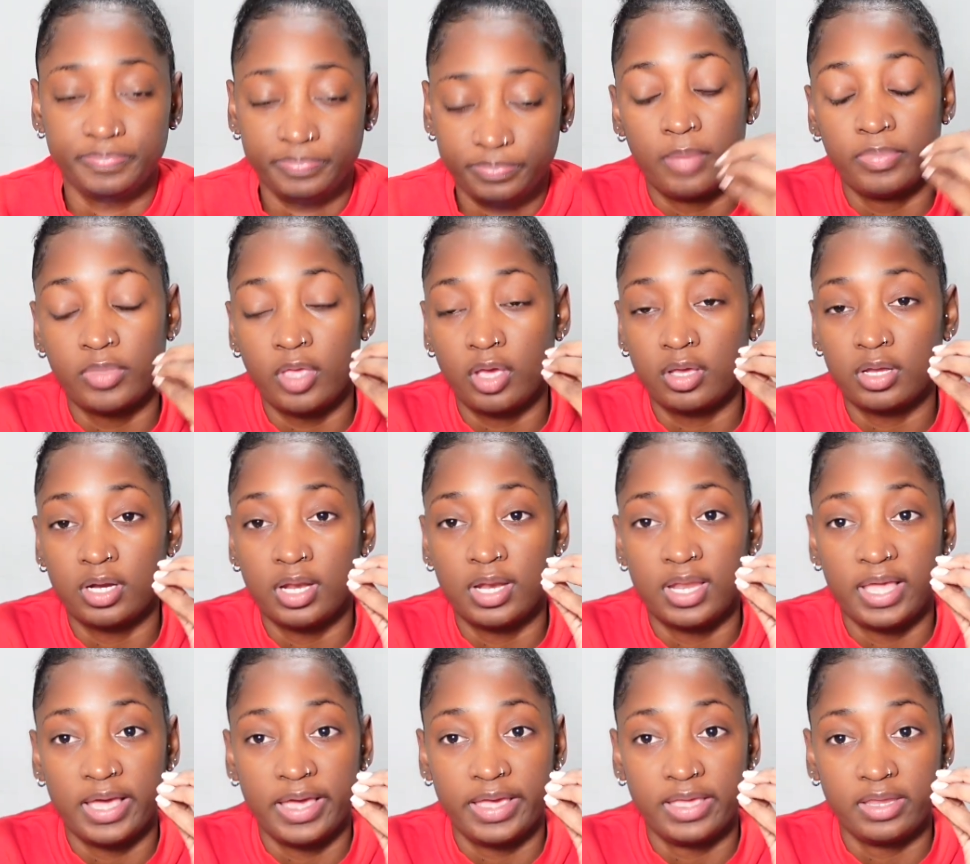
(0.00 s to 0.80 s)
I'm not
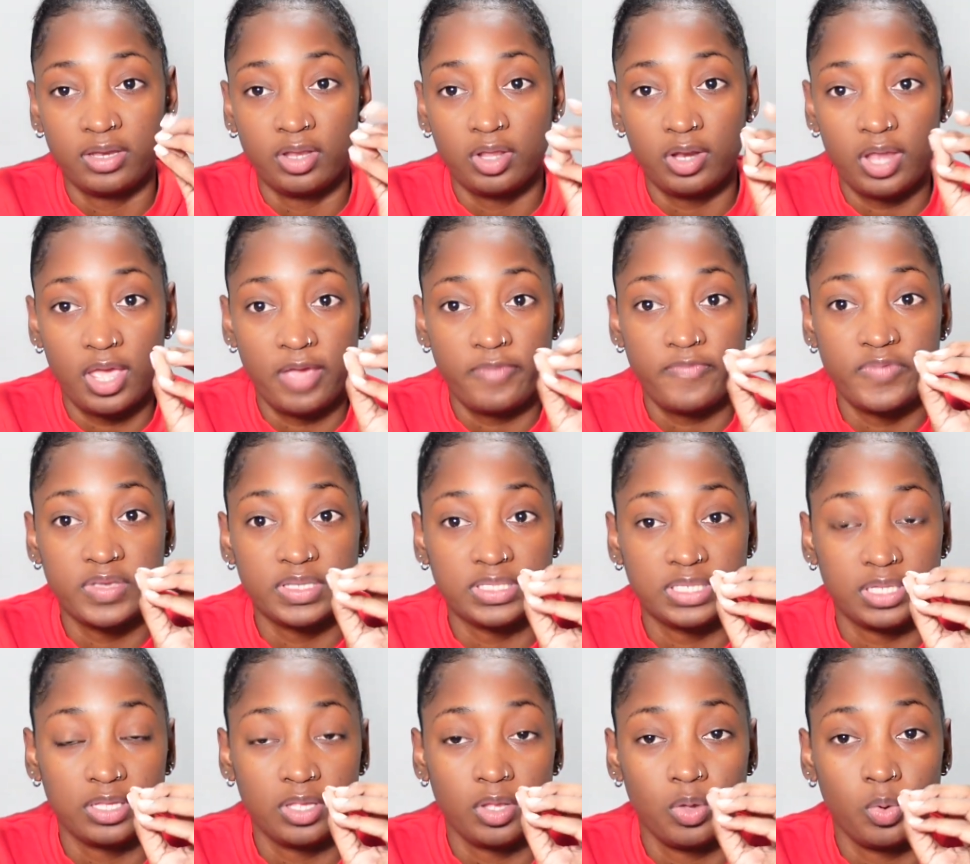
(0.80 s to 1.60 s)
gonna lie, not every
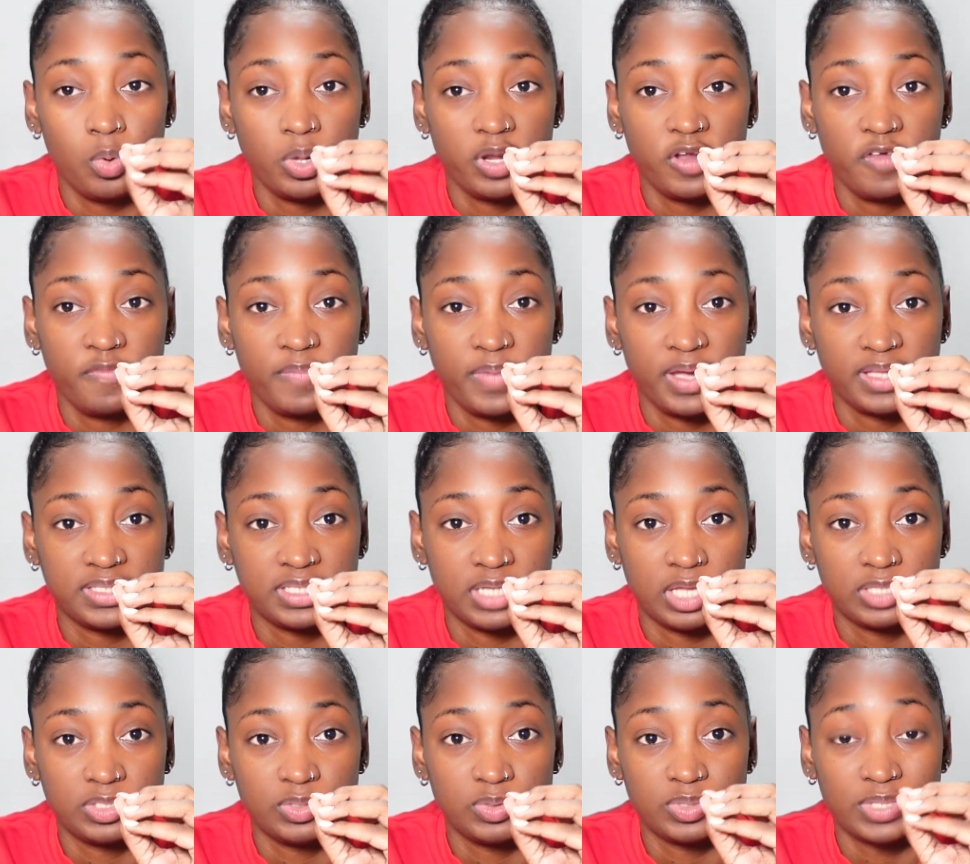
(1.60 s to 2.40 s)
single one of my
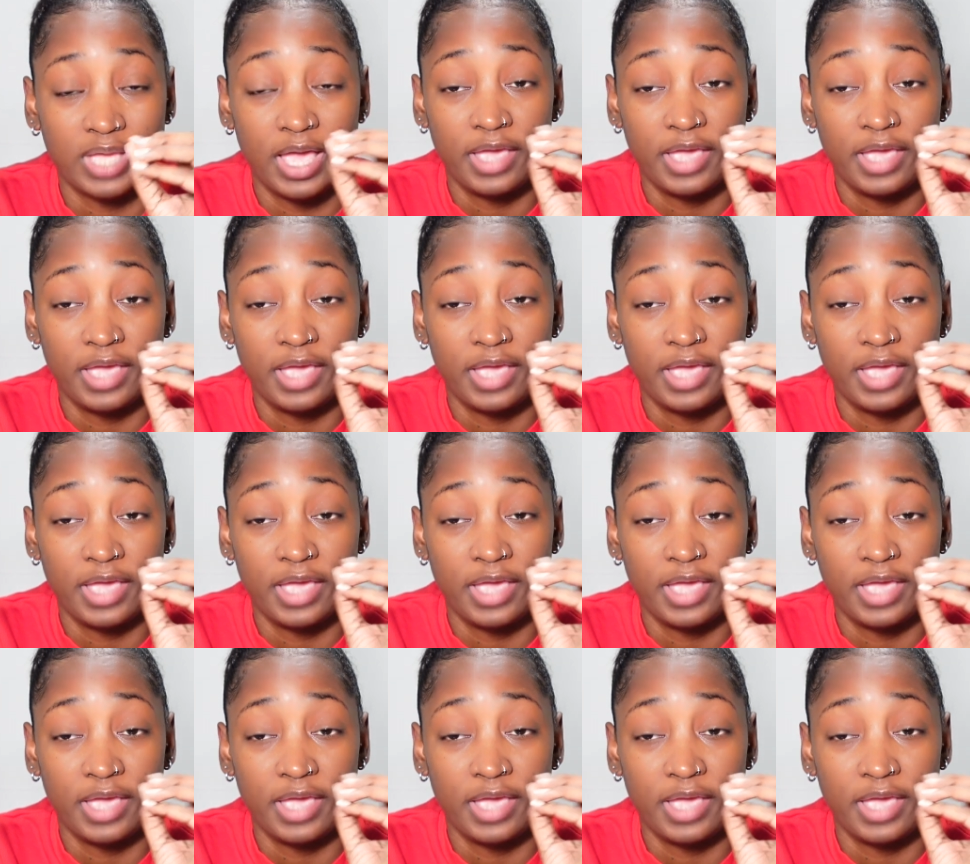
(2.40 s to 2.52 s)
tattoos